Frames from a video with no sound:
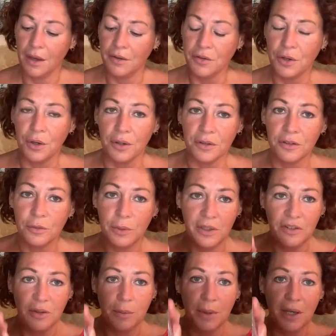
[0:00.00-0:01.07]
I've got a
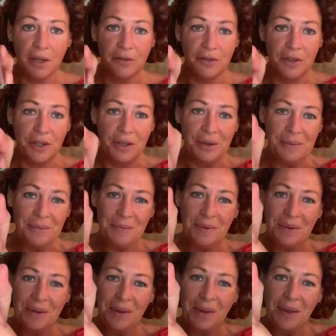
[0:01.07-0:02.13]
sweetie perfume.
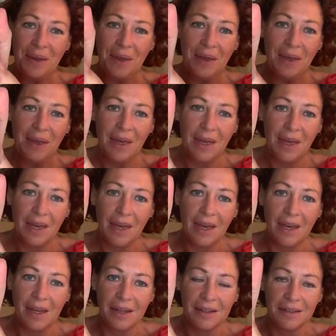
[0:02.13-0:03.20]

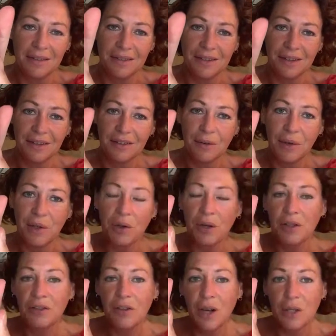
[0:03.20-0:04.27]
And so I got
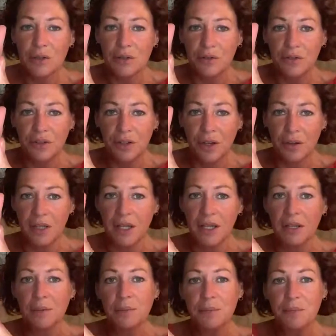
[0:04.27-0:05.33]
in touch with
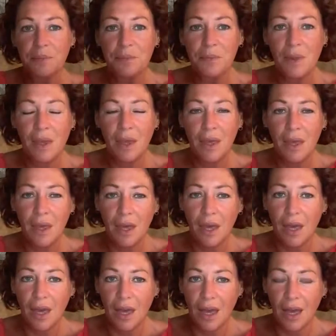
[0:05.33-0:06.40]
Teone
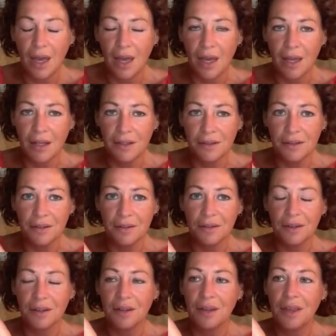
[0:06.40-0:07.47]
and
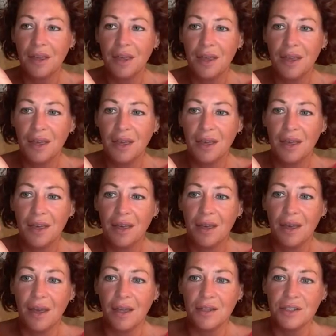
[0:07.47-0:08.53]

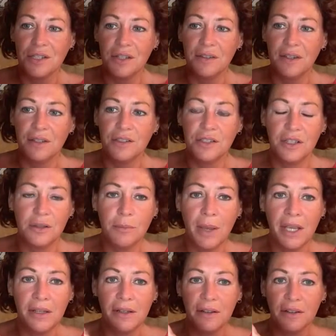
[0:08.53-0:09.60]
she said she'd
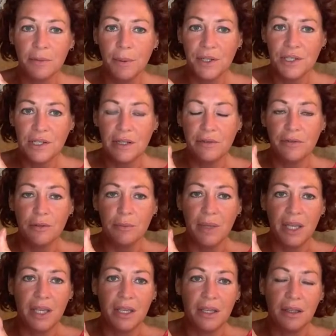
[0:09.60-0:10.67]
made it especially for
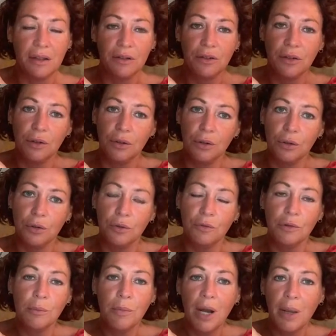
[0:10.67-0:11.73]
me to
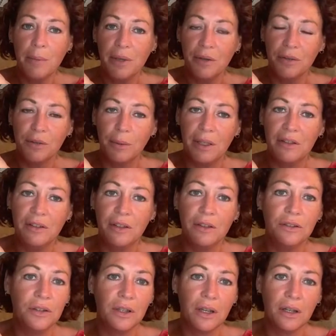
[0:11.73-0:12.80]
remind me of sweetie,
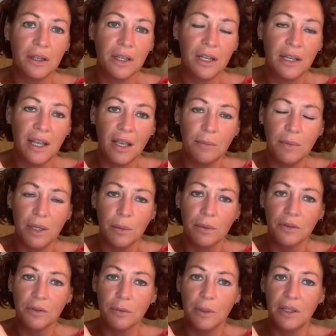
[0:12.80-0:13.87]
to kind of connect me with
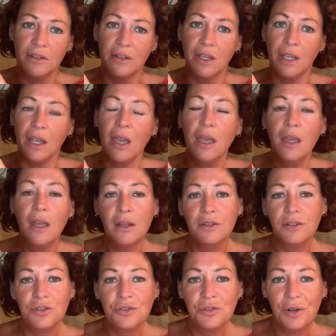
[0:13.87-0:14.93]
sweetie,
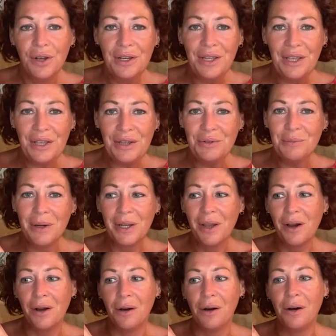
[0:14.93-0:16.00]
to try and heal my
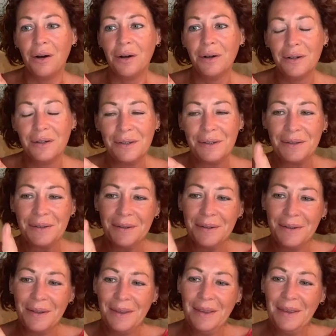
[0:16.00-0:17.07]
heart.
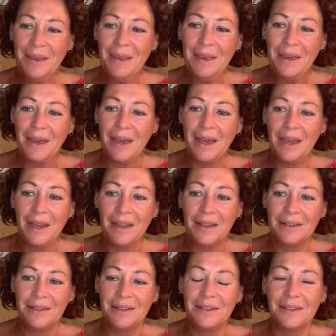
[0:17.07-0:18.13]

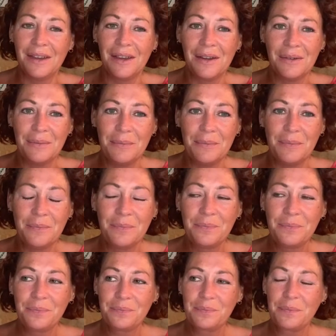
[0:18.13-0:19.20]
And I
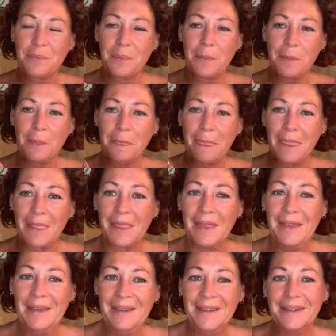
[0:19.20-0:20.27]

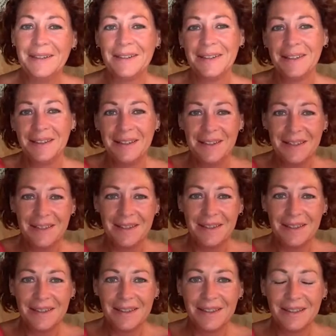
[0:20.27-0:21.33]
don't
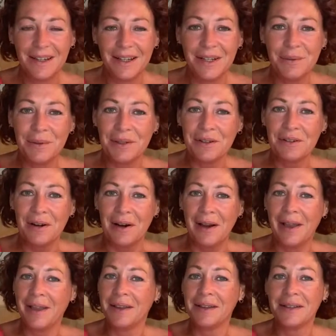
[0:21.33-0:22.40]
want to
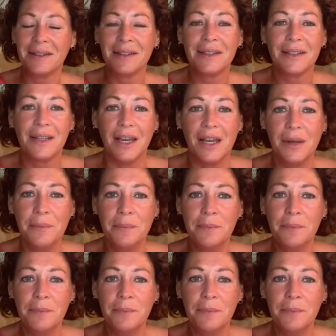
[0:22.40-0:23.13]
cry. But